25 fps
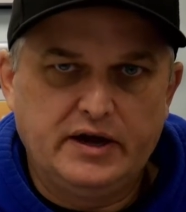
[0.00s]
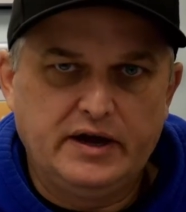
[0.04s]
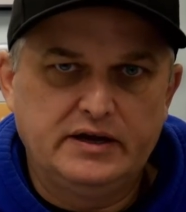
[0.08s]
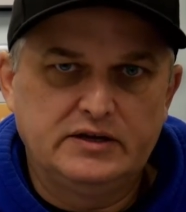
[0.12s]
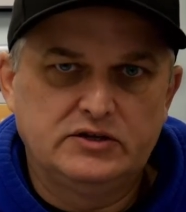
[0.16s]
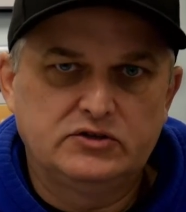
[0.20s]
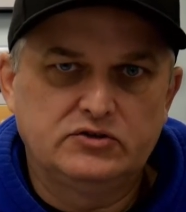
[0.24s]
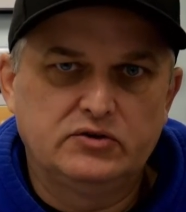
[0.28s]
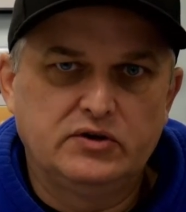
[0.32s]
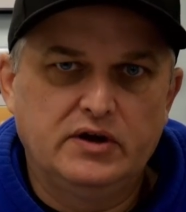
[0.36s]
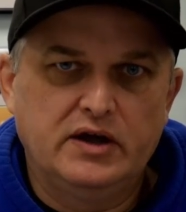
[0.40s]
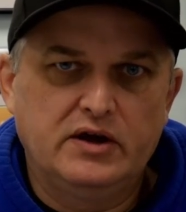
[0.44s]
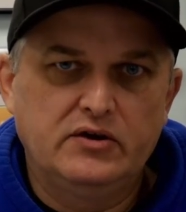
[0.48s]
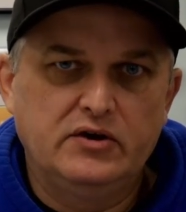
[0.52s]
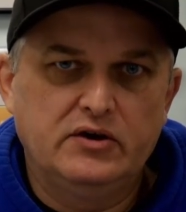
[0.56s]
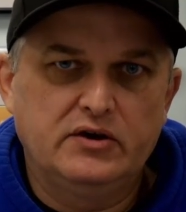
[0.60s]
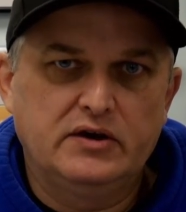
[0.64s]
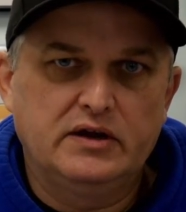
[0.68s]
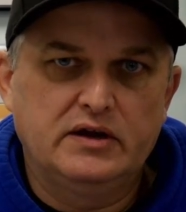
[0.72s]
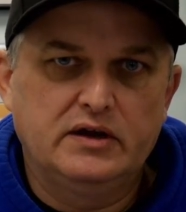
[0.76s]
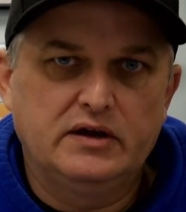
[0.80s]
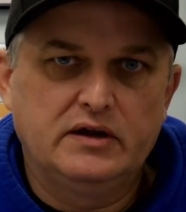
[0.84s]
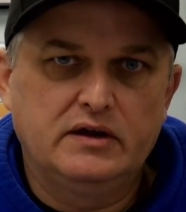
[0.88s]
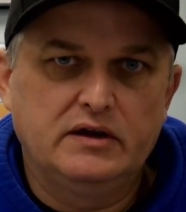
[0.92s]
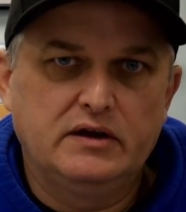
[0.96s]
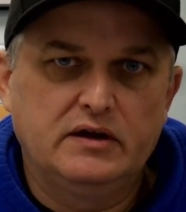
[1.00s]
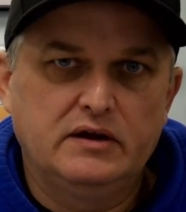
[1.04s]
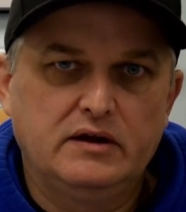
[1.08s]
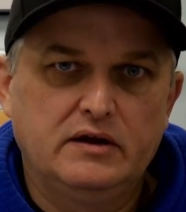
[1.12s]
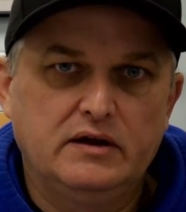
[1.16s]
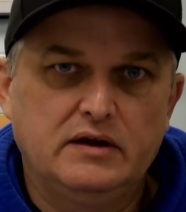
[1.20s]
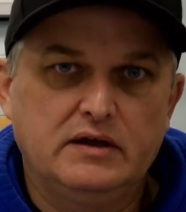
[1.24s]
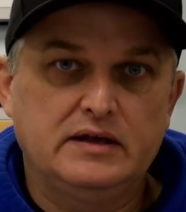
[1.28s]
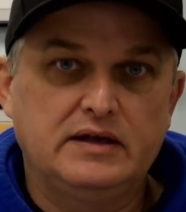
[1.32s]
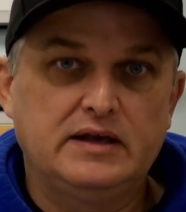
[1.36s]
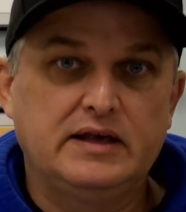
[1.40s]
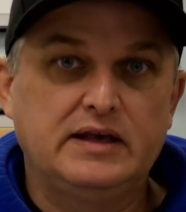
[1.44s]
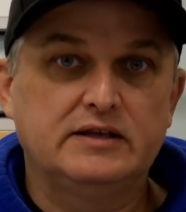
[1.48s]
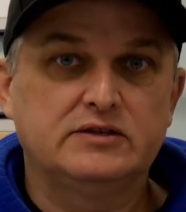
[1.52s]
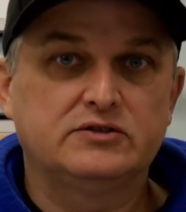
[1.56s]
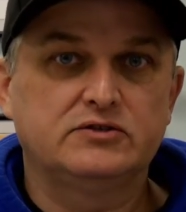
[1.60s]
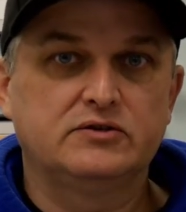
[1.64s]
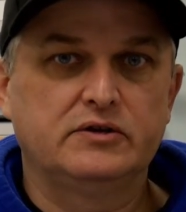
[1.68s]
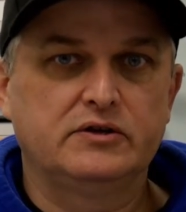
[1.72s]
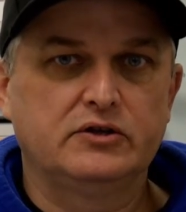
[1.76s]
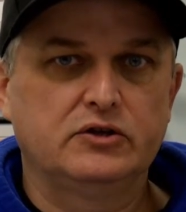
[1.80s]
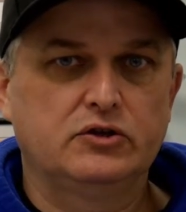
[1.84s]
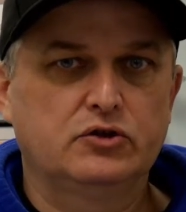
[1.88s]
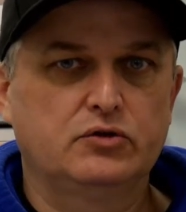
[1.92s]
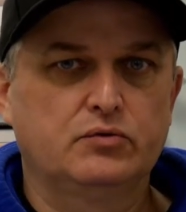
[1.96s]
So now you're
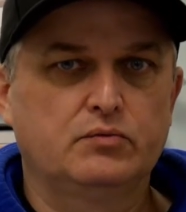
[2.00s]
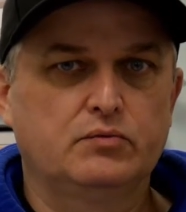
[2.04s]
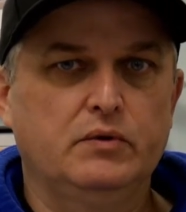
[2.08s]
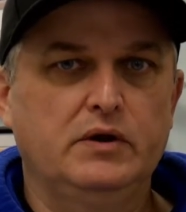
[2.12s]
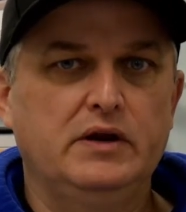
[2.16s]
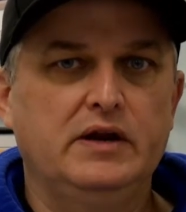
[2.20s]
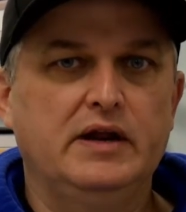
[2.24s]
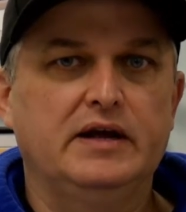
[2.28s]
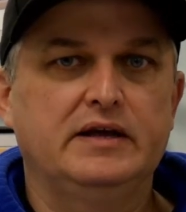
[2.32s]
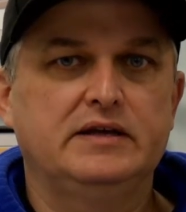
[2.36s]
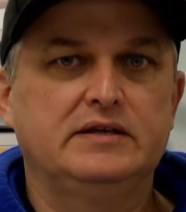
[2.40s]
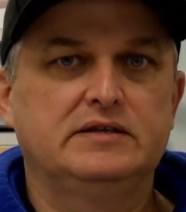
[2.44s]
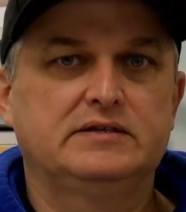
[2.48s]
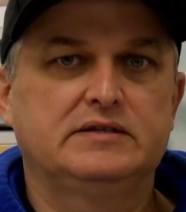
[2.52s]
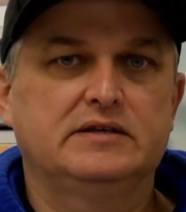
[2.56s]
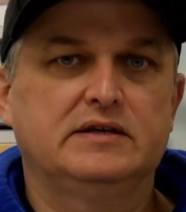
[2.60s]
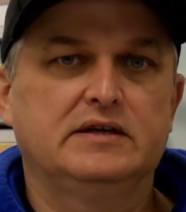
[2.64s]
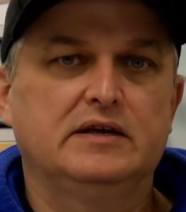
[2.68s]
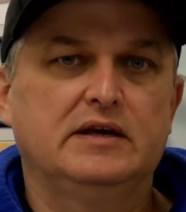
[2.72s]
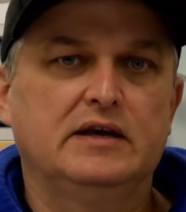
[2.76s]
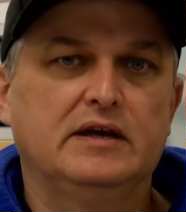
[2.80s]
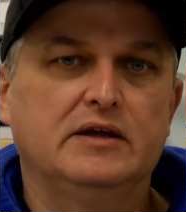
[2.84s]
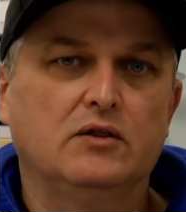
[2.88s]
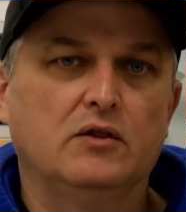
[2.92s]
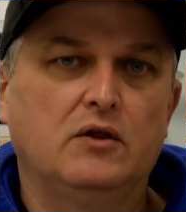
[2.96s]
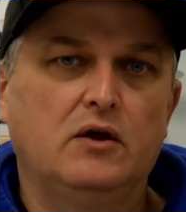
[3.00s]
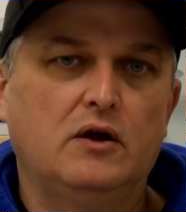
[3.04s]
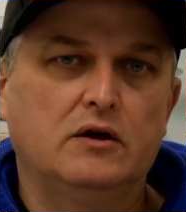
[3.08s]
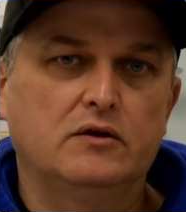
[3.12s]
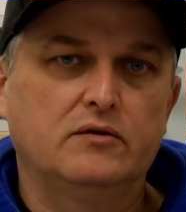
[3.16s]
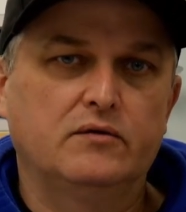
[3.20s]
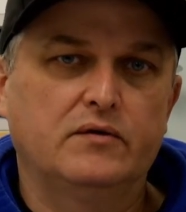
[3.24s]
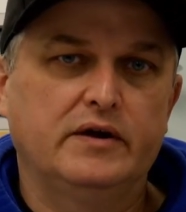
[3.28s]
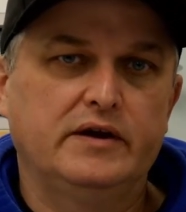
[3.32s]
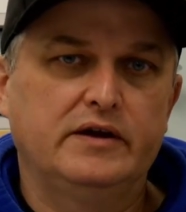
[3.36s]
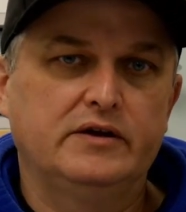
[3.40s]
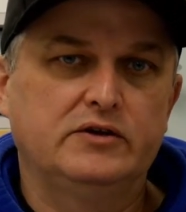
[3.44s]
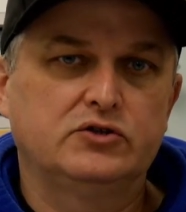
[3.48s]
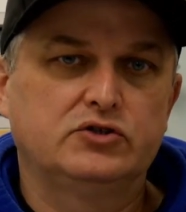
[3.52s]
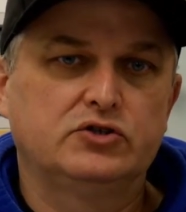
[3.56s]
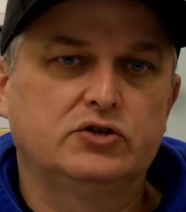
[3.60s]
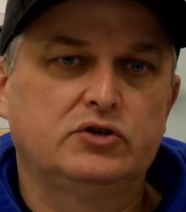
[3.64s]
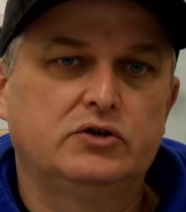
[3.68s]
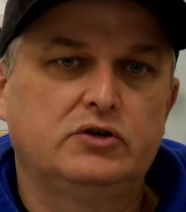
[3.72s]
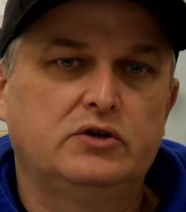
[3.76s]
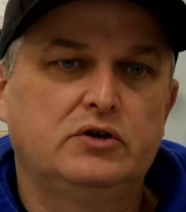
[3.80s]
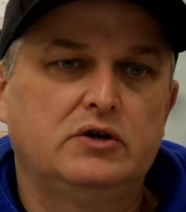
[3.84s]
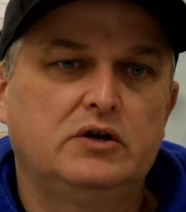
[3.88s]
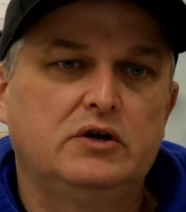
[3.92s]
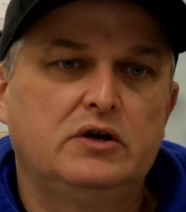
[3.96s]
canceling 3 dice at long range,
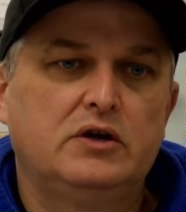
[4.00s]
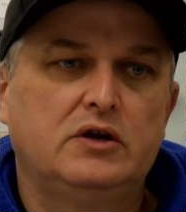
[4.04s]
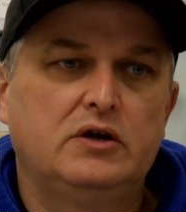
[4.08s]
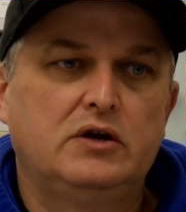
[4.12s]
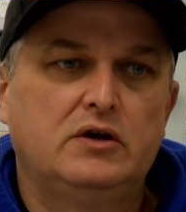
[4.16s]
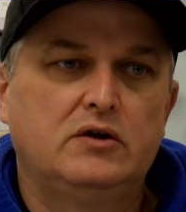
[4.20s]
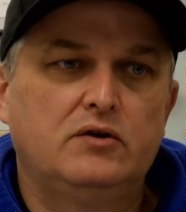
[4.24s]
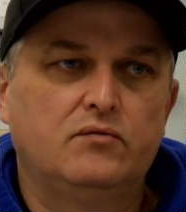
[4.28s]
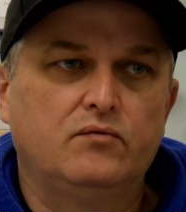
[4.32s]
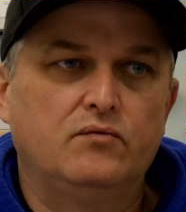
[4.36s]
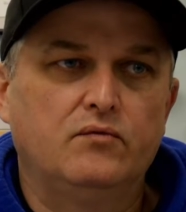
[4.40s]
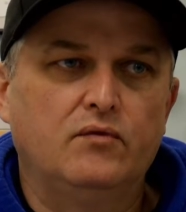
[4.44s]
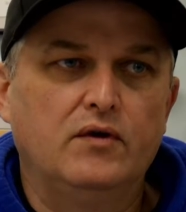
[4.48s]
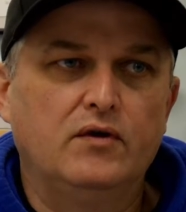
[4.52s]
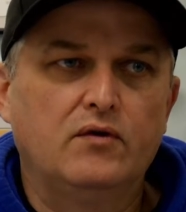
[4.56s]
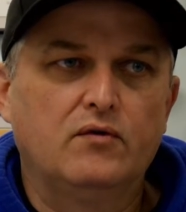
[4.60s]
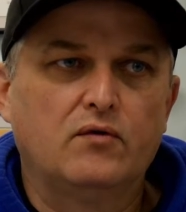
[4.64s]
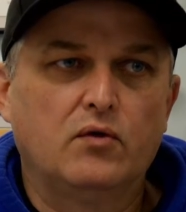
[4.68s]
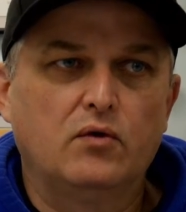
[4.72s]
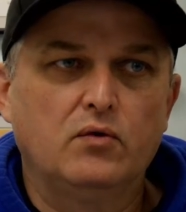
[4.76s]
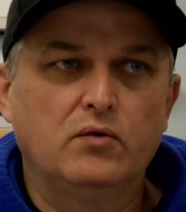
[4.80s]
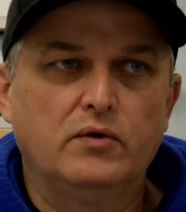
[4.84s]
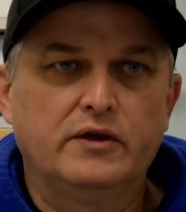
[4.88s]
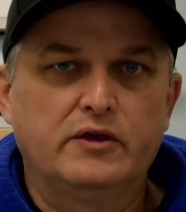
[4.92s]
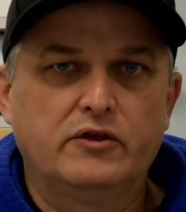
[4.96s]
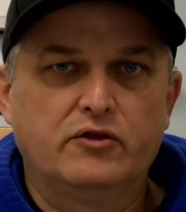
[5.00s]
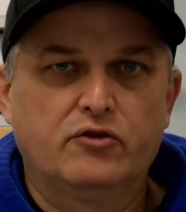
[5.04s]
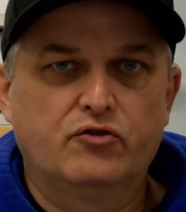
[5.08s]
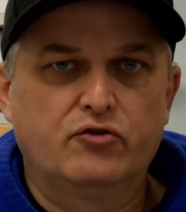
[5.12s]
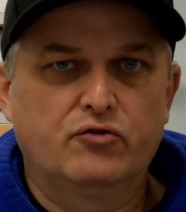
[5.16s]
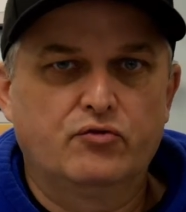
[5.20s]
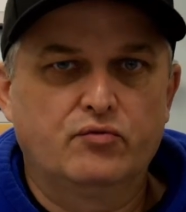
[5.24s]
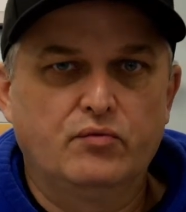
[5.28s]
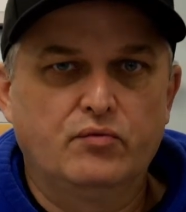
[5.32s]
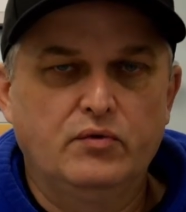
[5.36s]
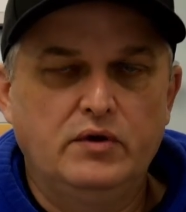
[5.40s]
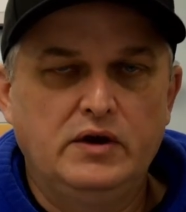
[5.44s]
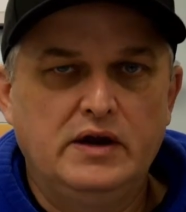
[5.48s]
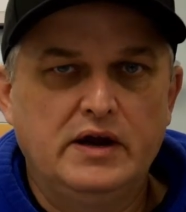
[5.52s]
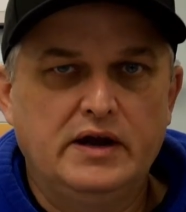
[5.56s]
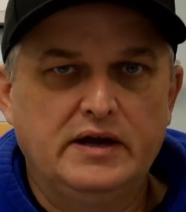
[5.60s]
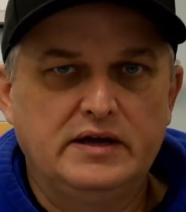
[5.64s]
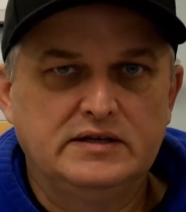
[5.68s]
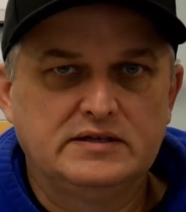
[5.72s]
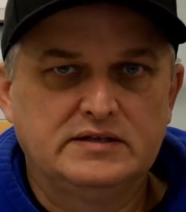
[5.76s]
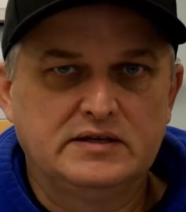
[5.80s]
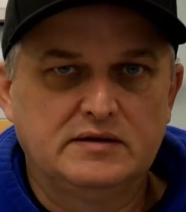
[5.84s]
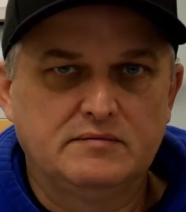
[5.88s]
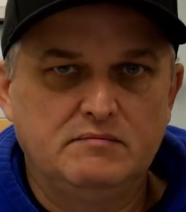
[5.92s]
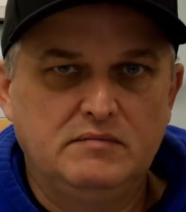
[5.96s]
re-rolling 3 dice
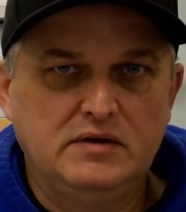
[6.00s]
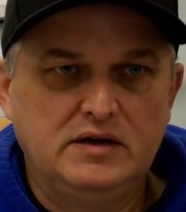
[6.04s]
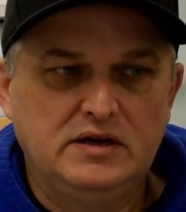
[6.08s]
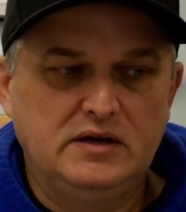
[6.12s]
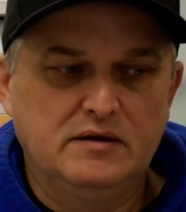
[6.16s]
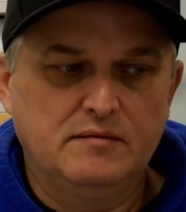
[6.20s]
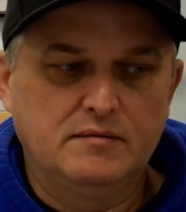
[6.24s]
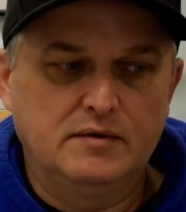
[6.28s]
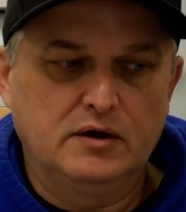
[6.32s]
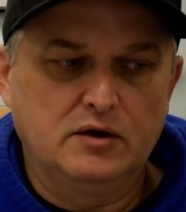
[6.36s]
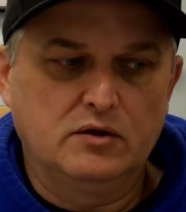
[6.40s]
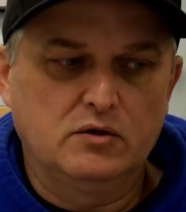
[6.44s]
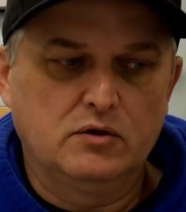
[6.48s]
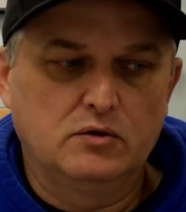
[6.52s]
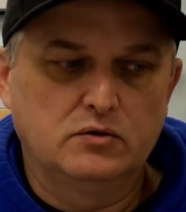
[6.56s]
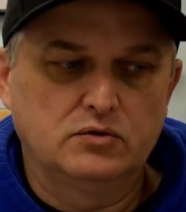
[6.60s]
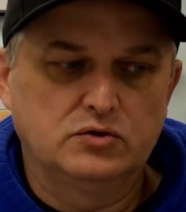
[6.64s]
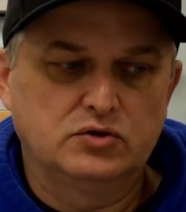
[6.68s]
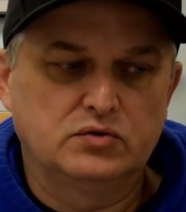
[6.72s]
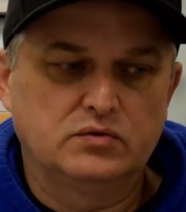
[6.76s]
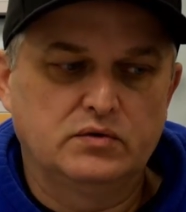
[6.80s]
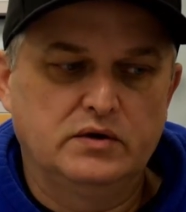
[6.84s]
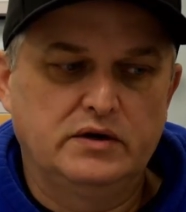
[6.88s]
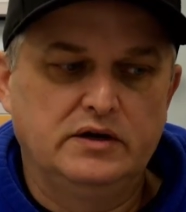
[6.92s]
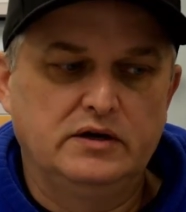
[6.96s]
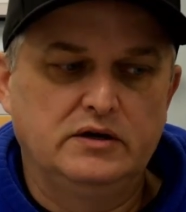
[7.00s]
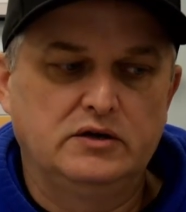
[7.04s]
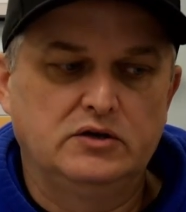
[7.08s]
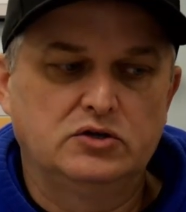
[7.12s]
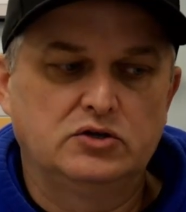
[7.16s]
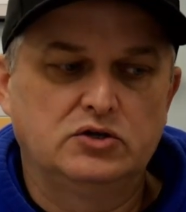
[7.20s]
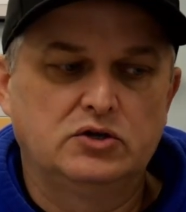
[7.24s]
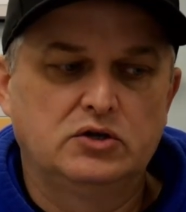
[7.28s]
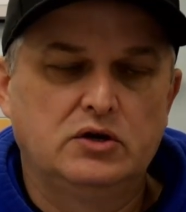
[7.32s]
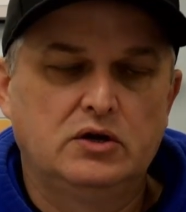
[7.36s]
at medium and close range,